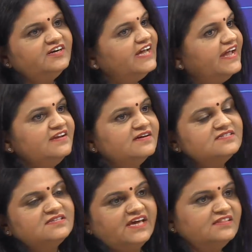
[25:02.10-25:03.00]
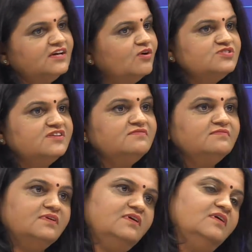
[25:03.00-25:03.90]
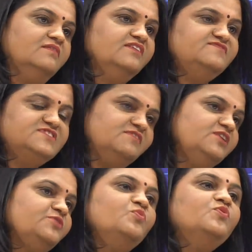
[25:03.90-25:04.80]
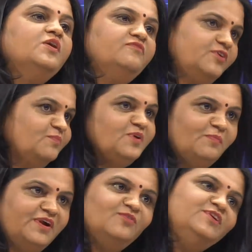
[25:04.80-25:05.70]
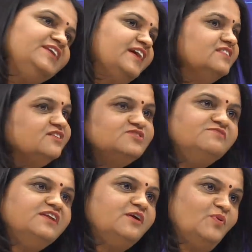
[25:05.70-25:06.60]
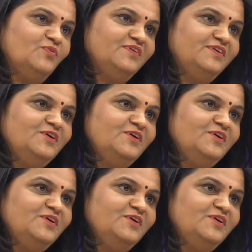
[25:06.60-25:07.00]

10 years, 10,000, if she will remove from cupboard, only 10,000 will come out.